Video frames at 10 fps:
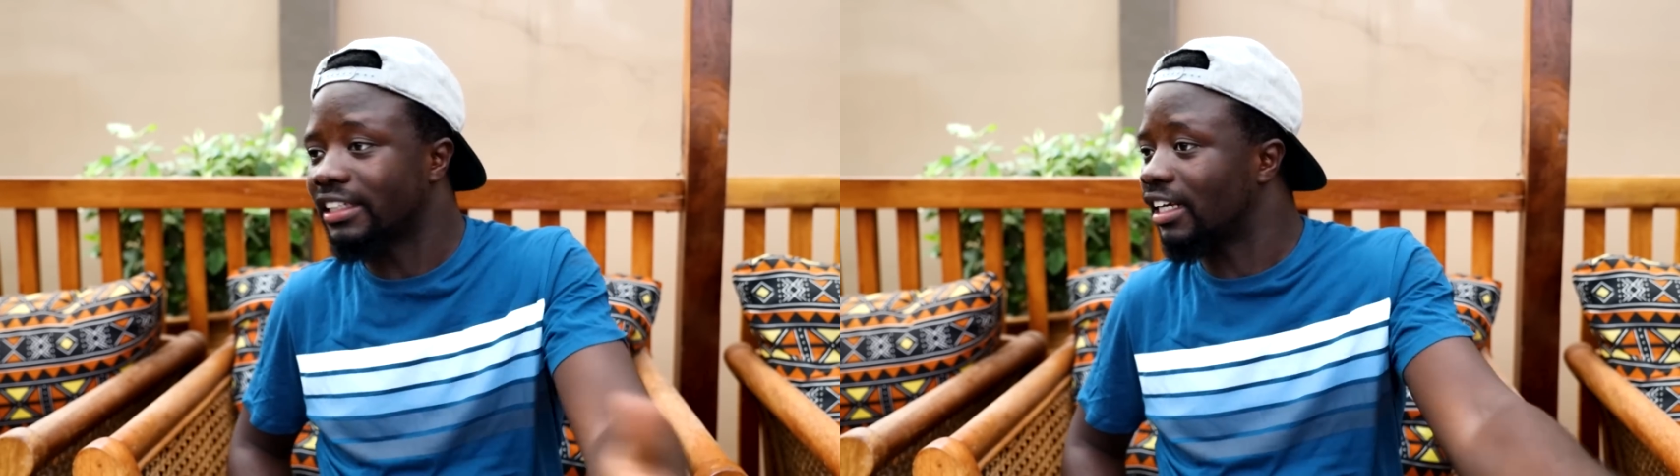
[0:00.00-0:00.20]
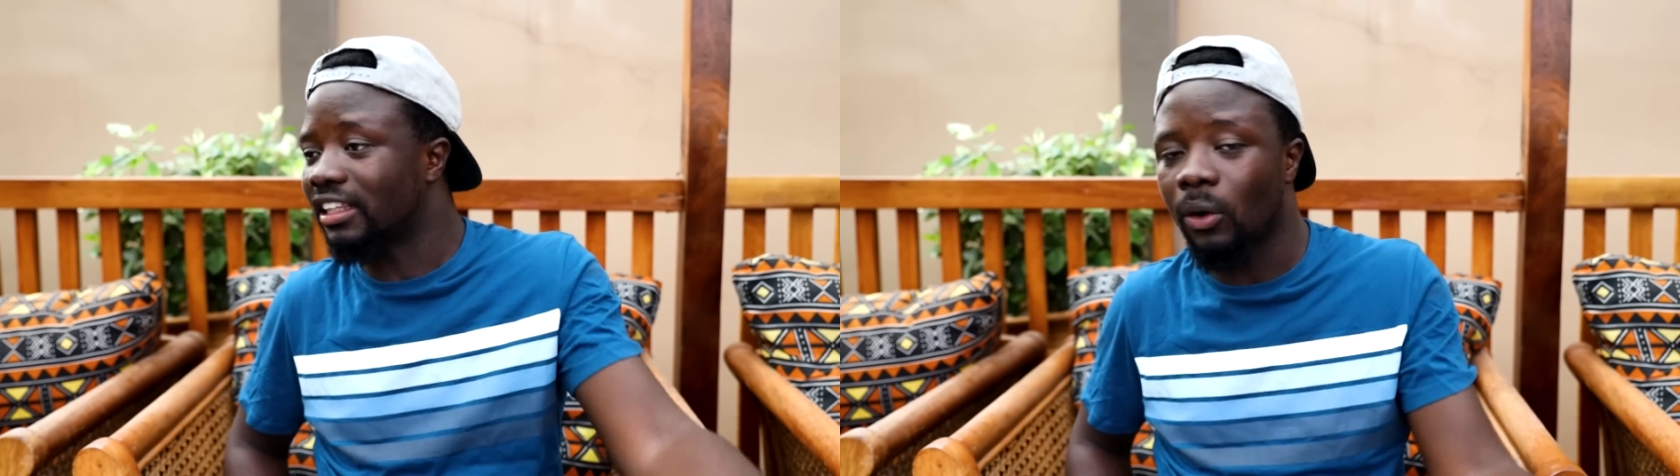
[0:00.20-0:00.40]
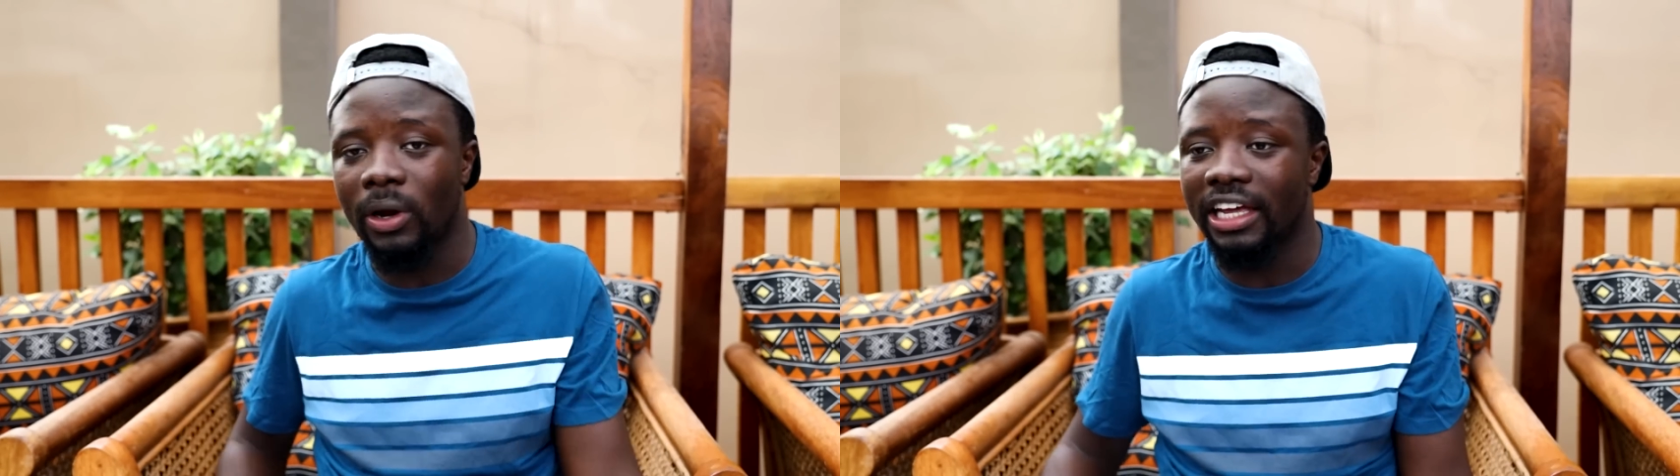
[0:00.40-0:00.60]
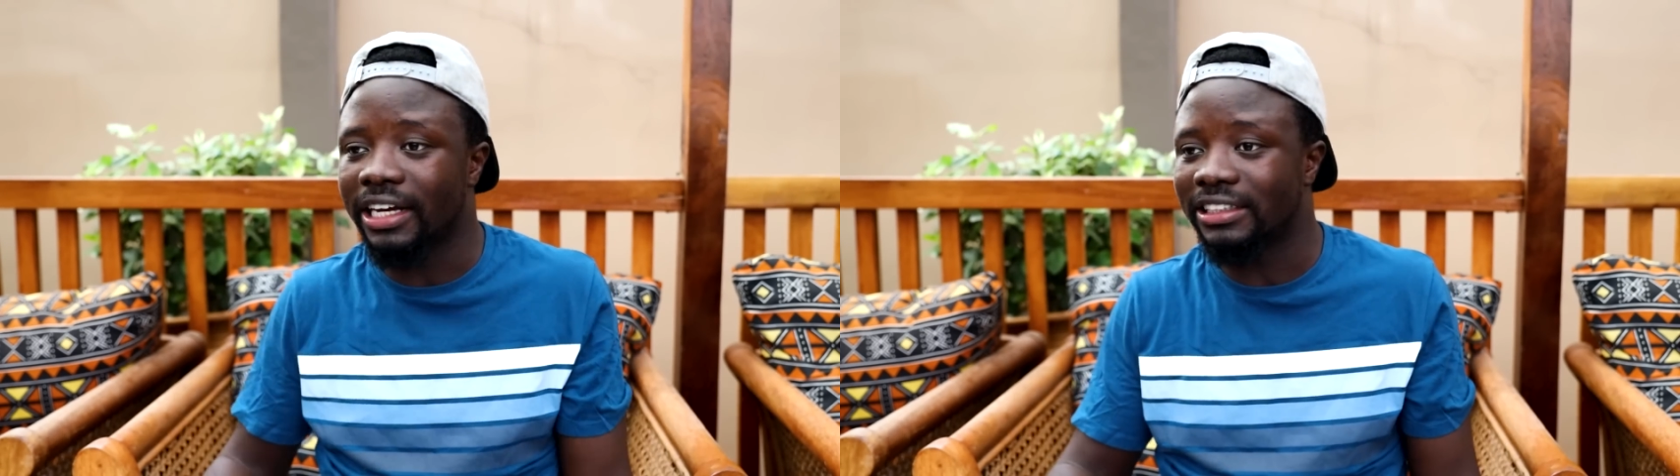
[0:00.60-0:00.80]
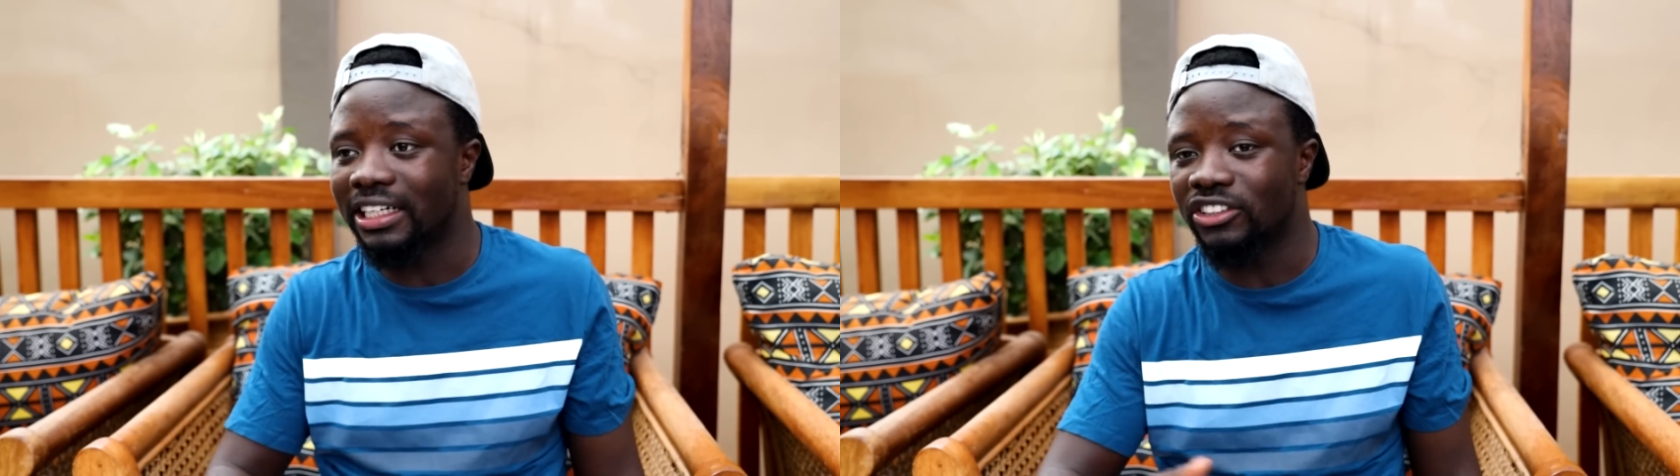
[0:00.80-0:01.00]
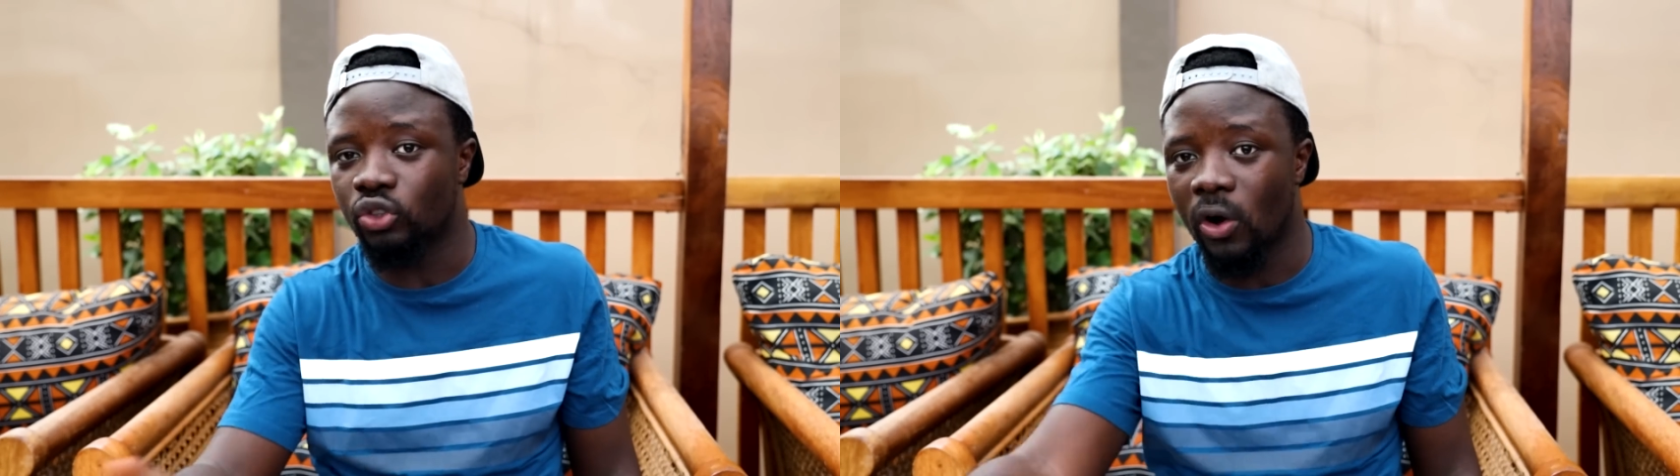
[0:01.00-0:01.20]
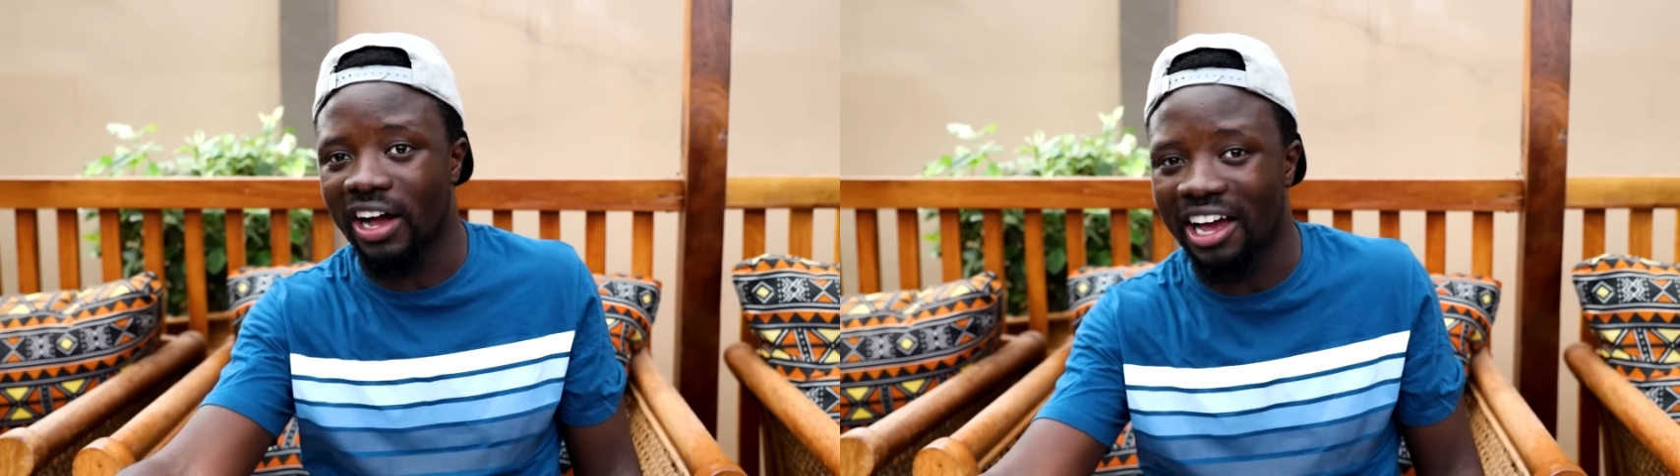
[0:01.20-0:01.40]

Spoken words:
Shatawale catcher and so on,